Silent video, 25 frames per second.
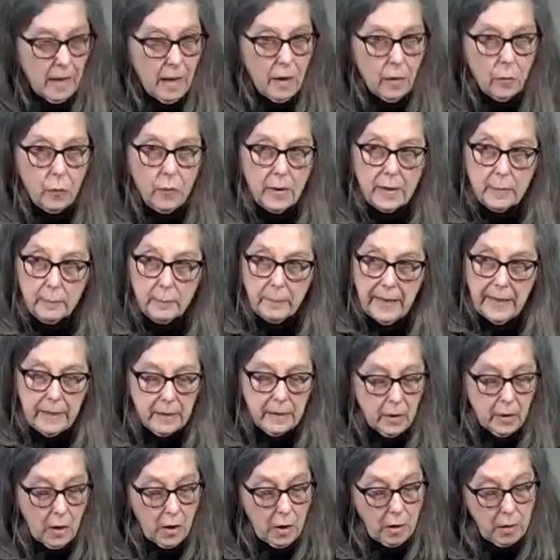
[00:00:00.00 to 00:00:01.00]
What
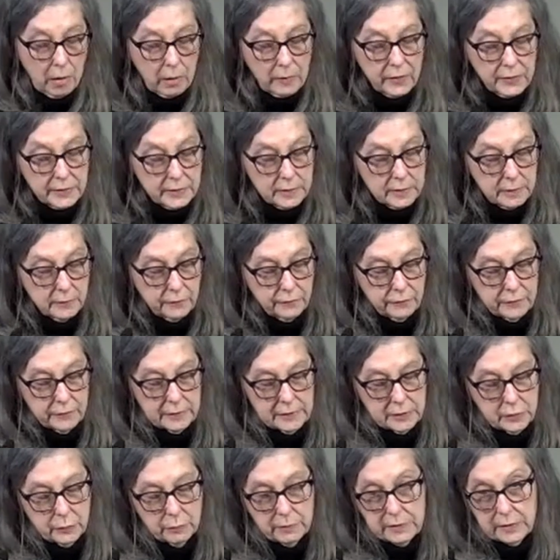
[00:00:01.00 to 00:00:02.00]
made all the
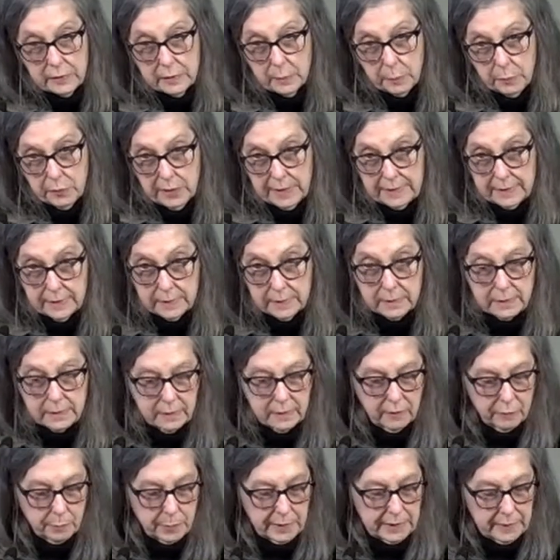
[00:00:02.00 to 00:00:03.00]
difference was the presence
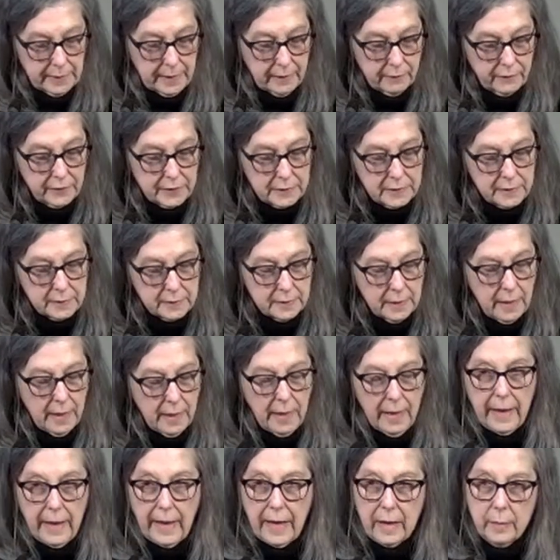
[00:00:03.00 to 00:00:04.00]
of beloveds
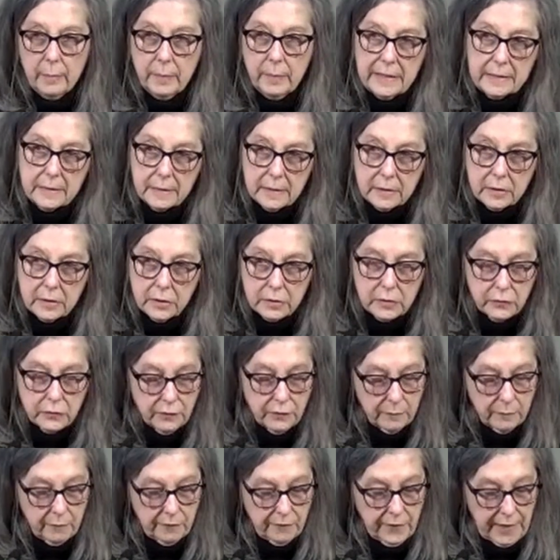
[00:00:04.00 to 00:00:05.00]
and messages
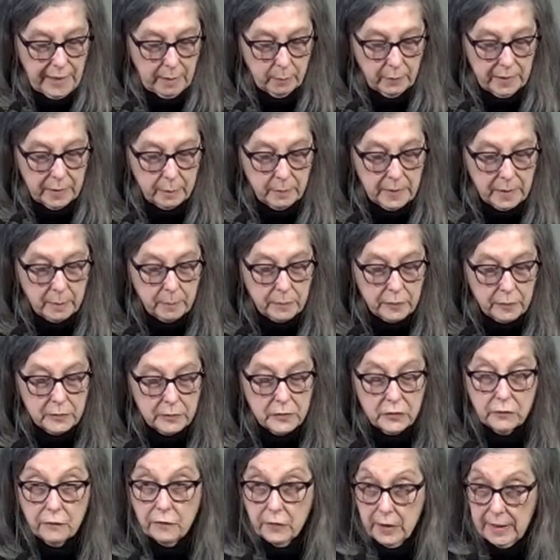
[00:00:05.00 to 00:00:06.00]
from family members,
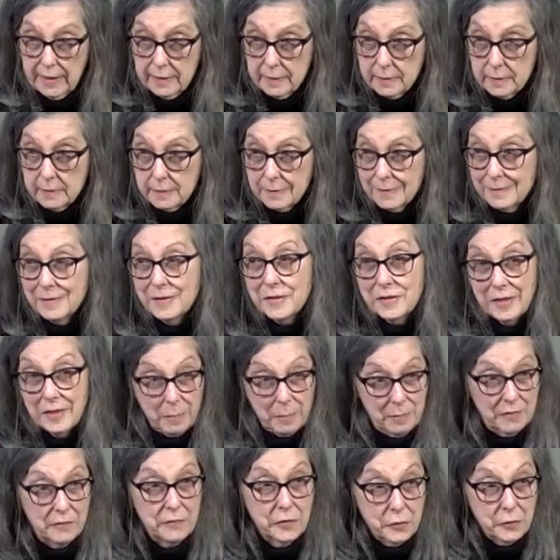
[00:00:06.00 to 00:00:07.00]
friends, some
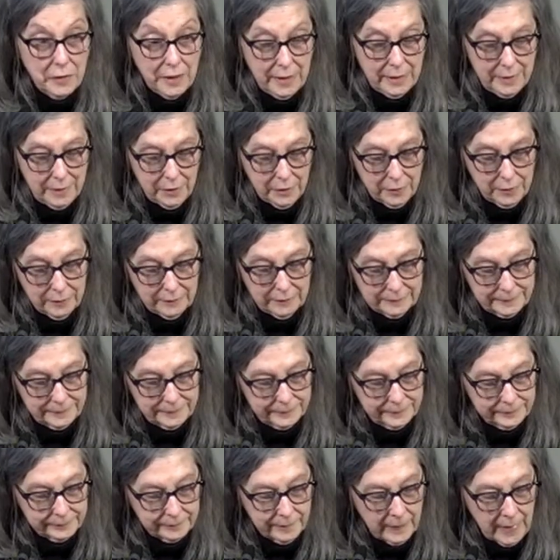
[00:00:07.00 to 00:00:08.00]
of you here,
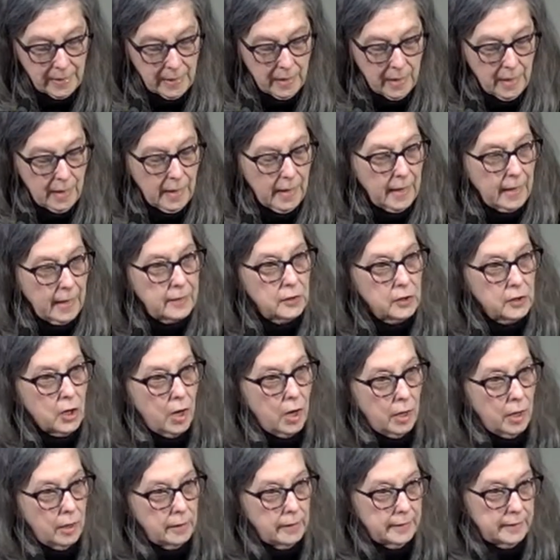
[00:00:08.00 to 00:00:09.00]
and
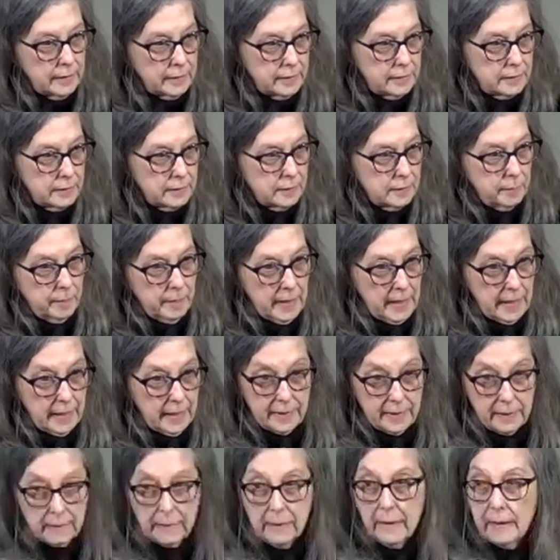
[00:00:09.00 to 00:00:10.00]
colleagues,
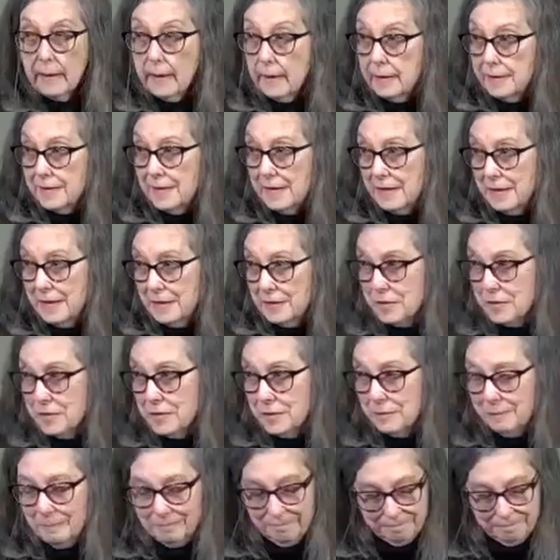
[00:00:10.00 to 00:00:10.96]
mine and his.